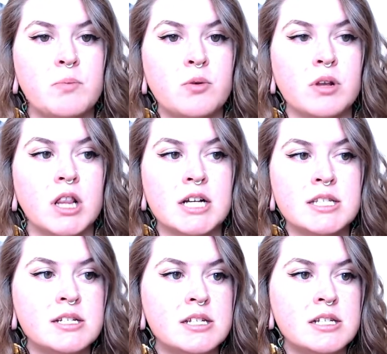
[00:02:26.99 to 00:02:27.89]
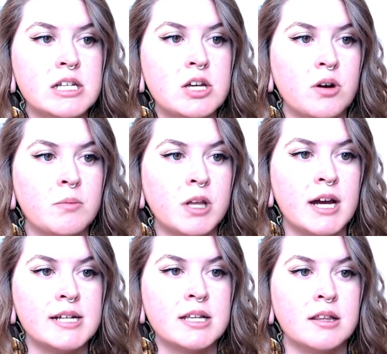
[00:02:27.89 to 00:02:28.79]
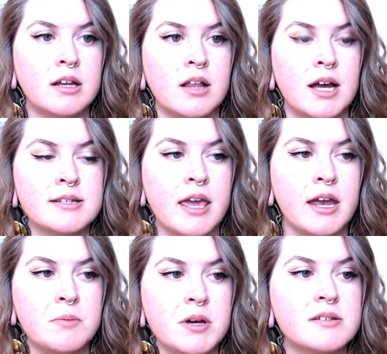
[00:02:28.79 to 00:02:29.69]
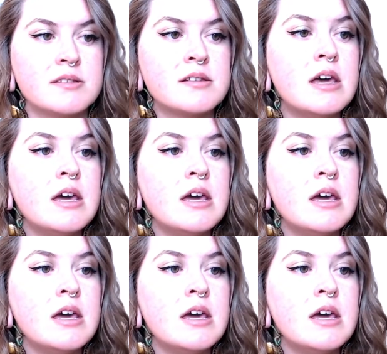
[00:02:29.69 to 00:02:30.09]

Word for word: been reluctant to decriminalize and legalize cannabis.